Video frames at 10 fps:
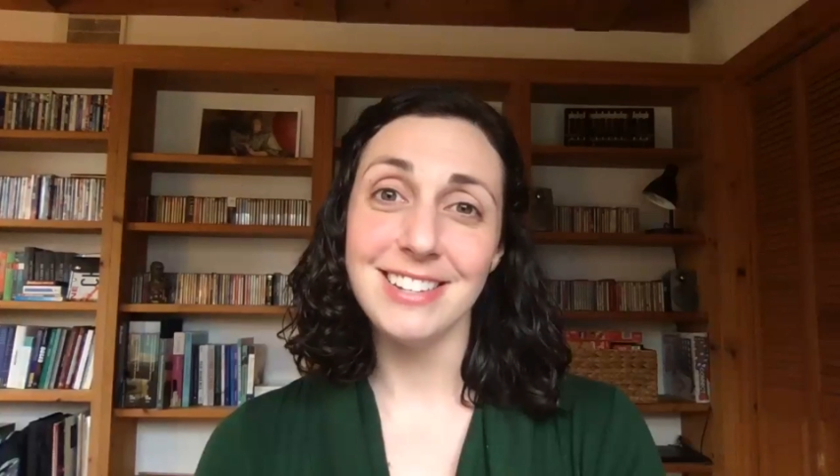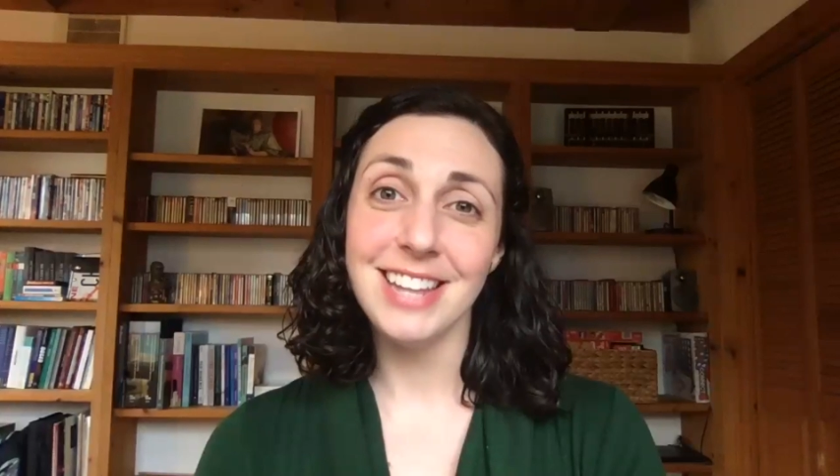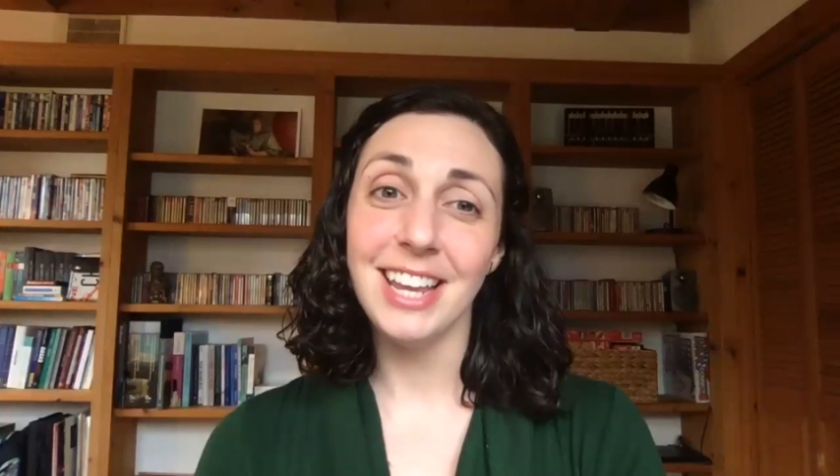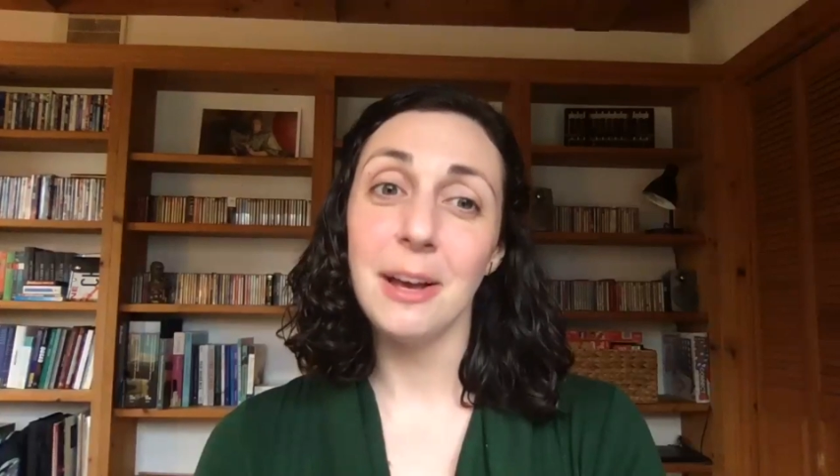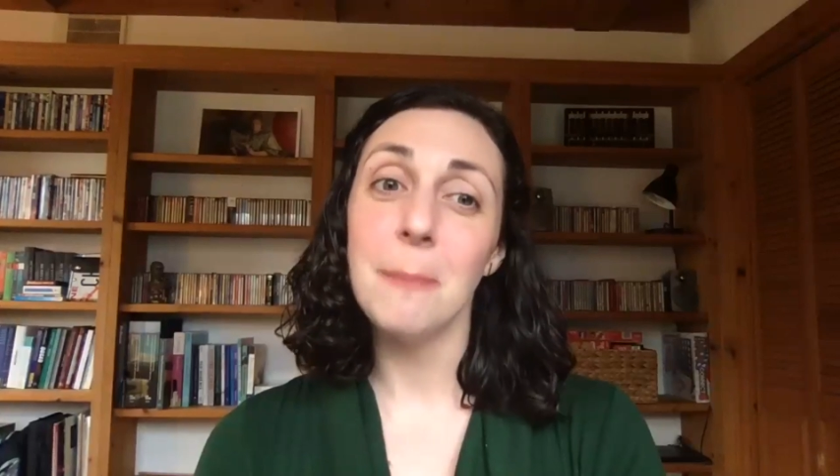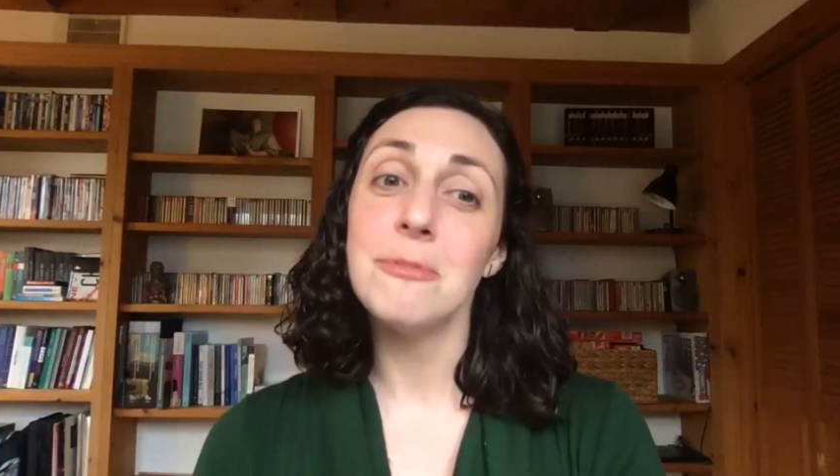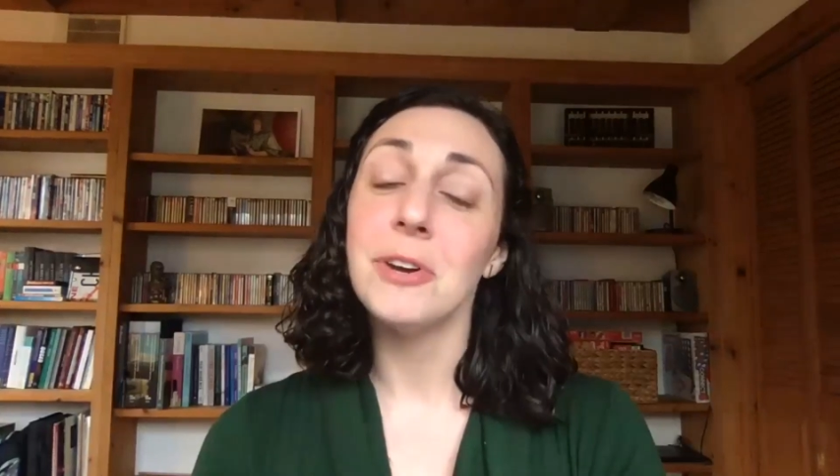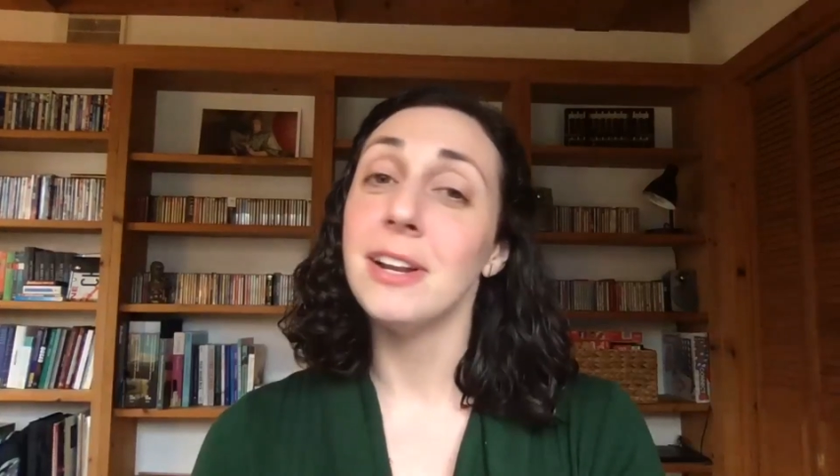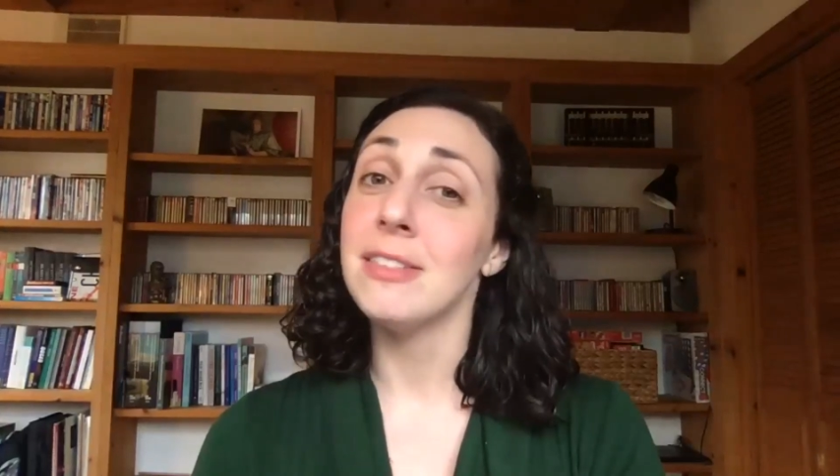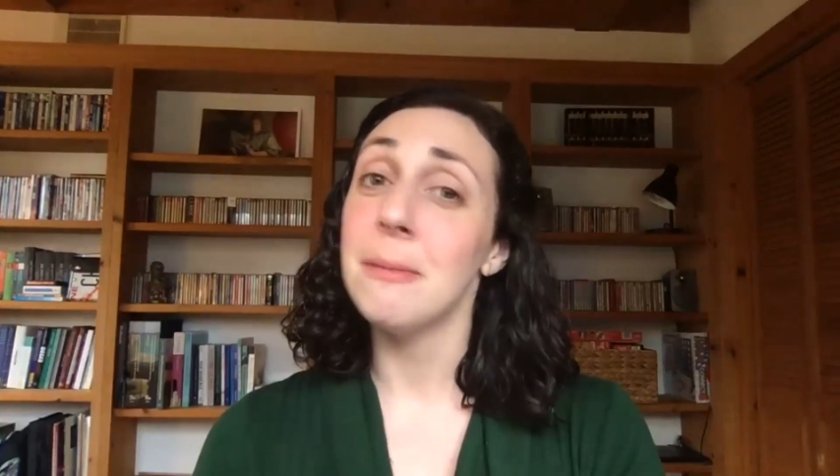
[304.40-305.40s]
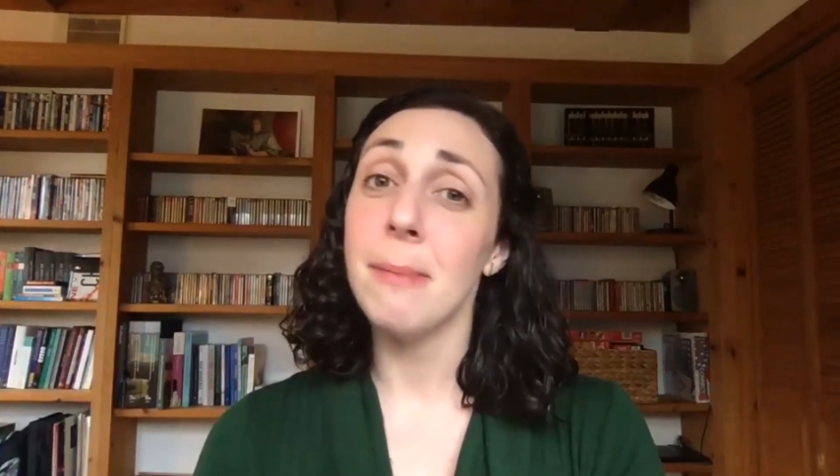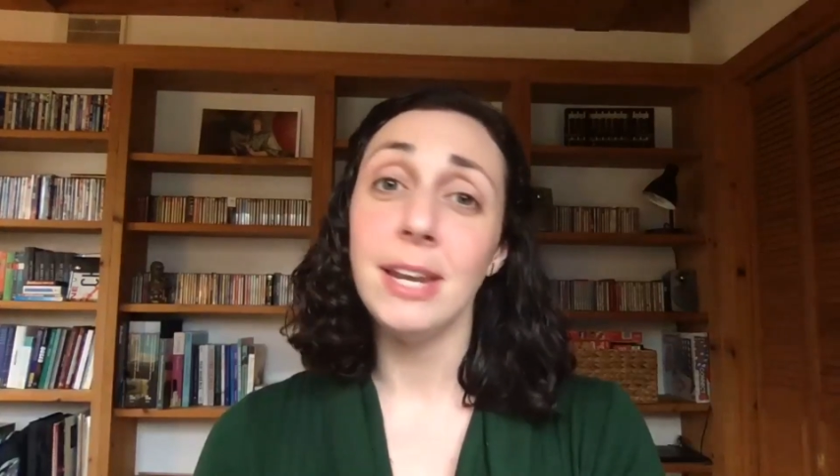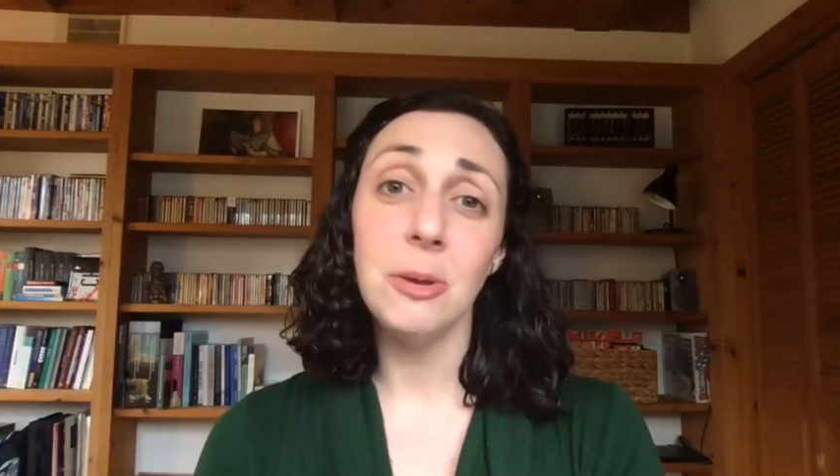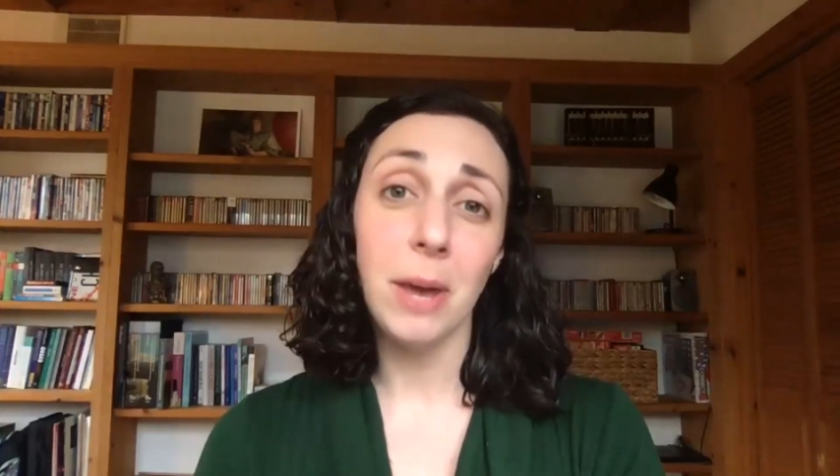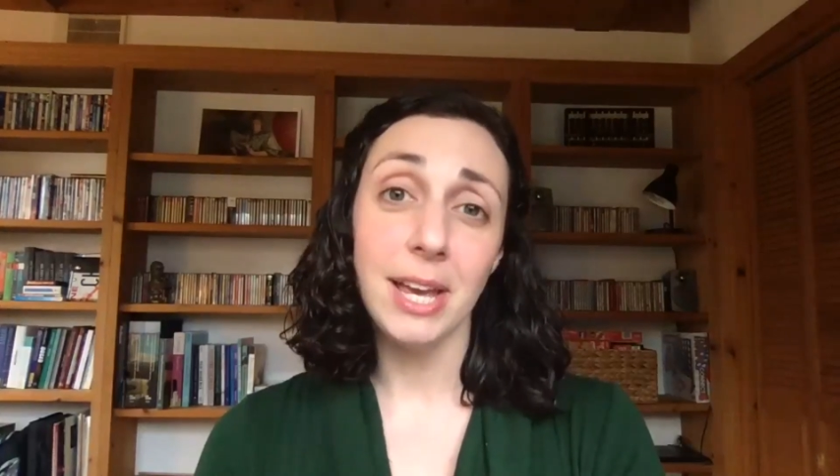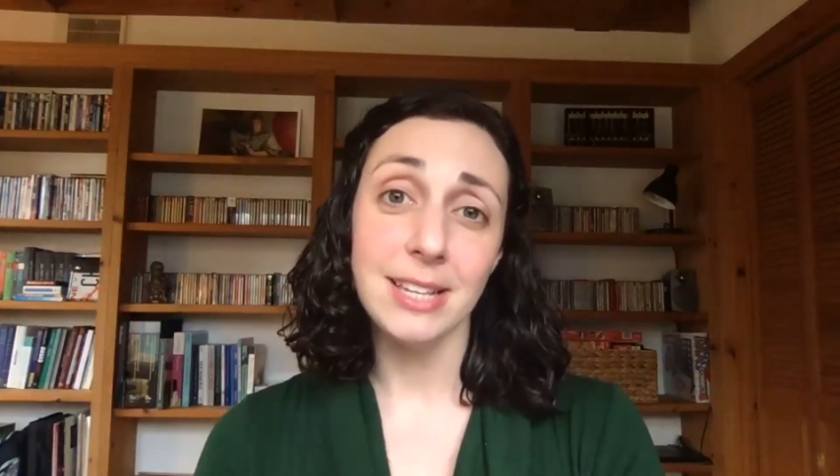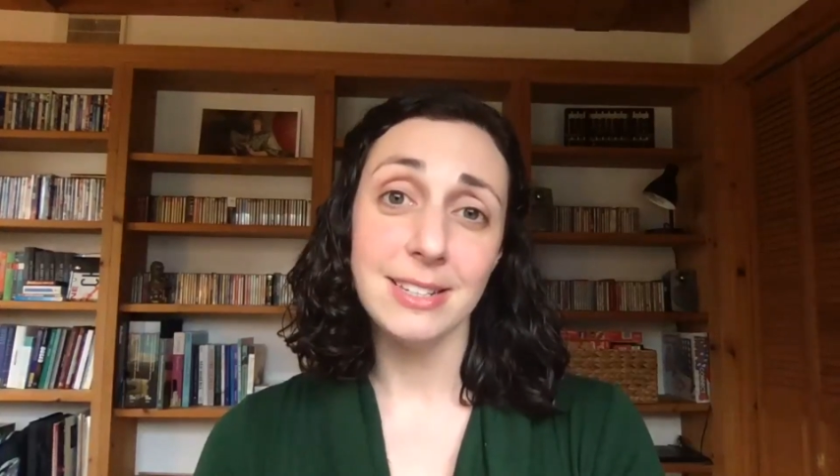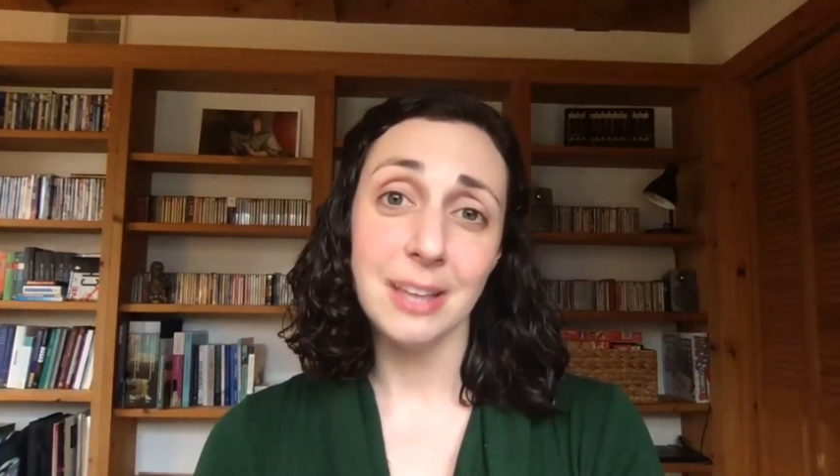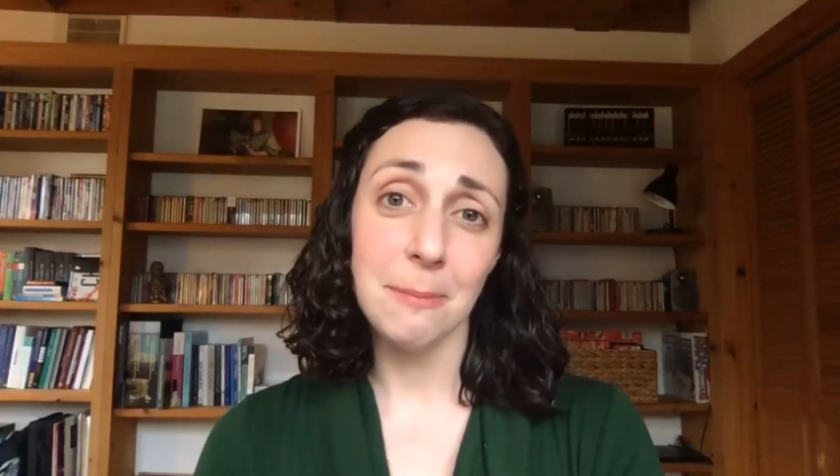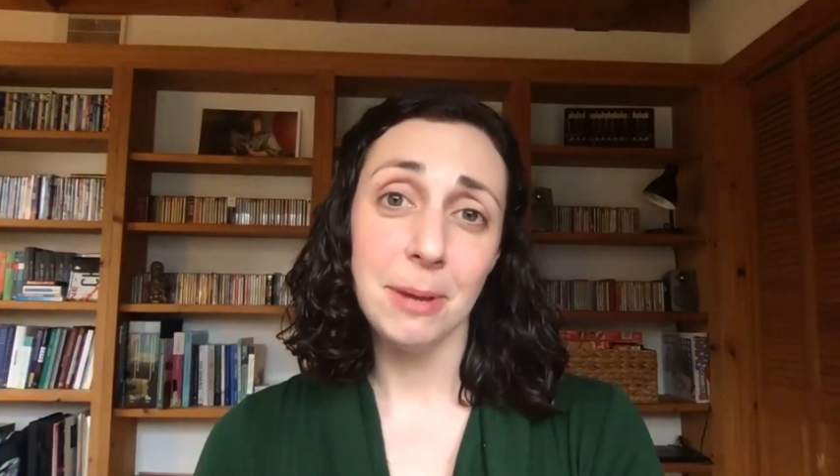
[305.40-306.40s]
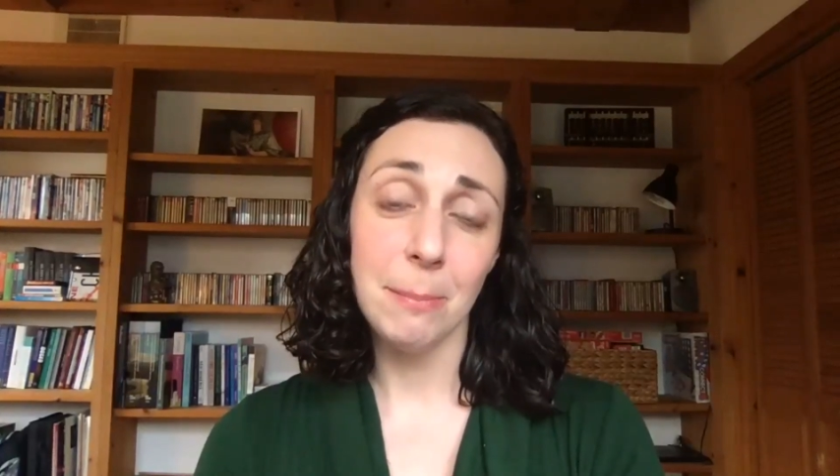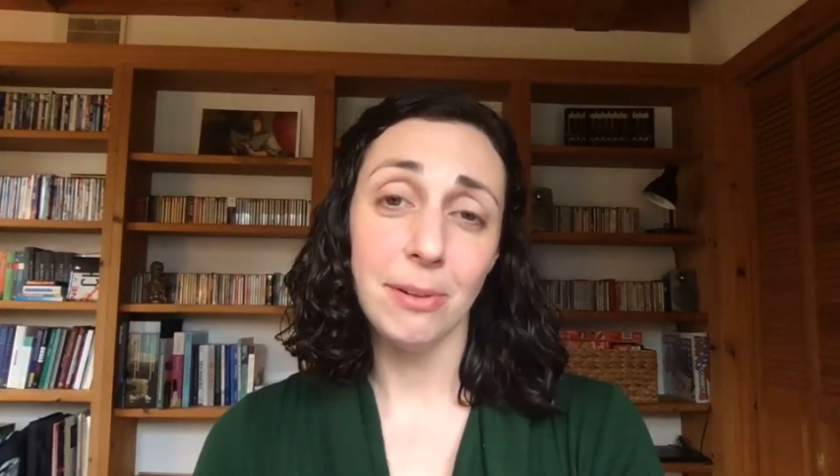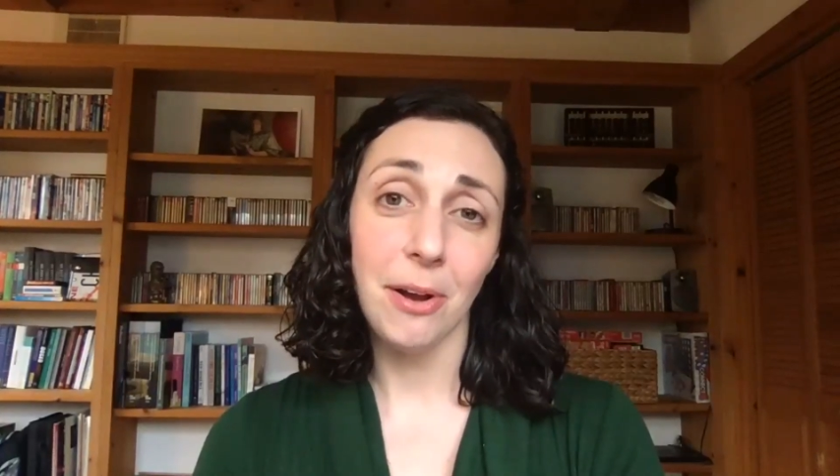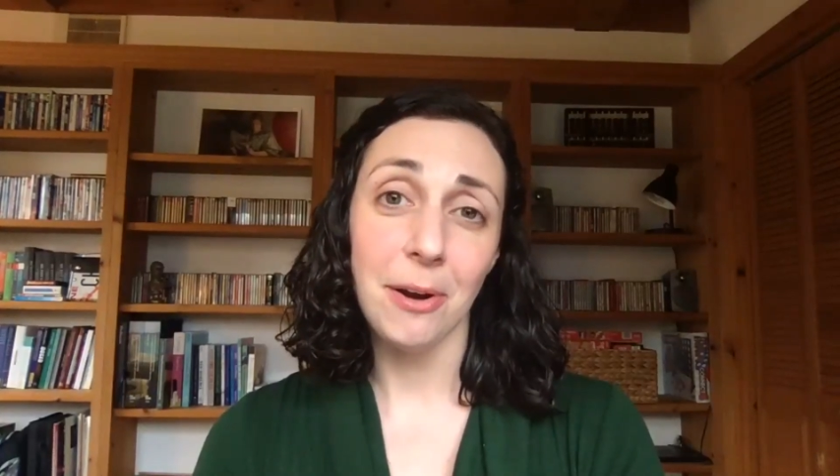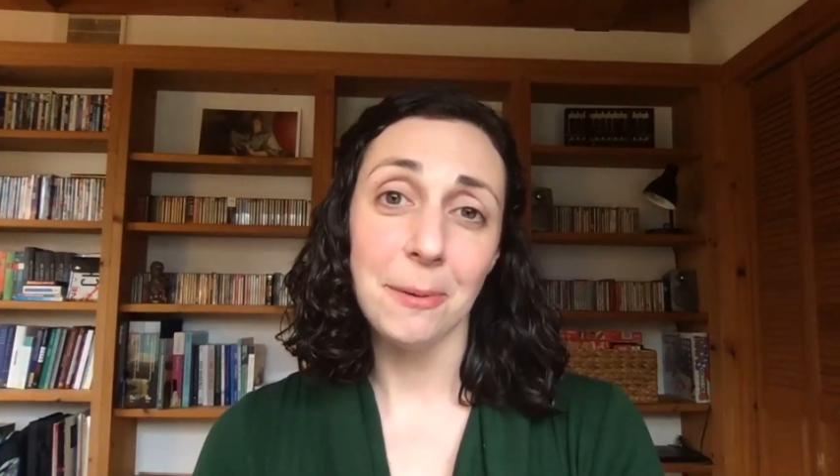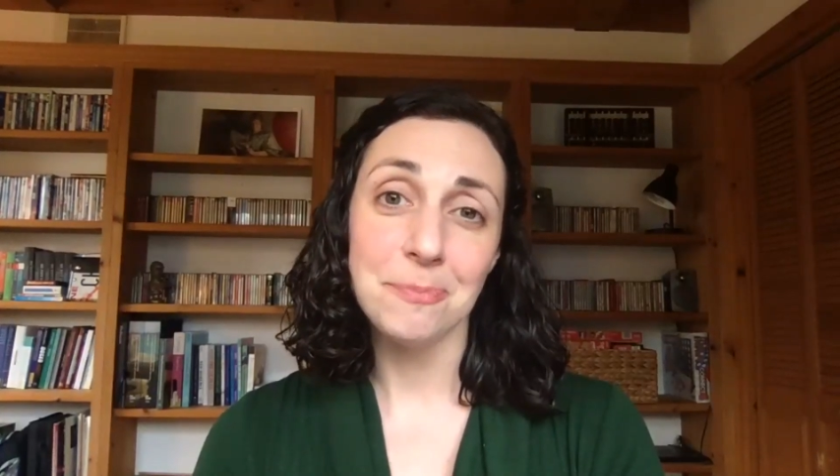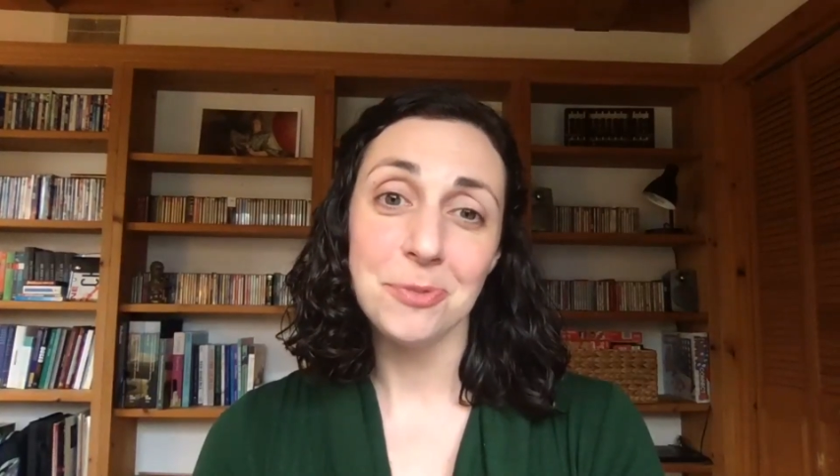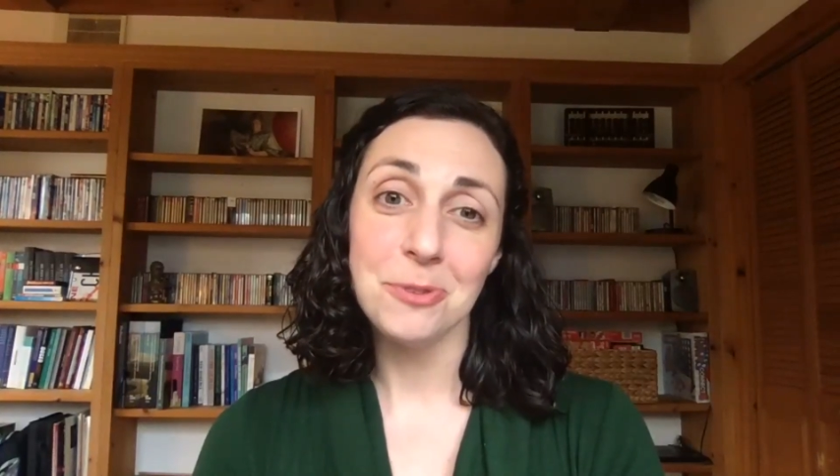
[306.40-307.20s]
take comfort in the many ways that people are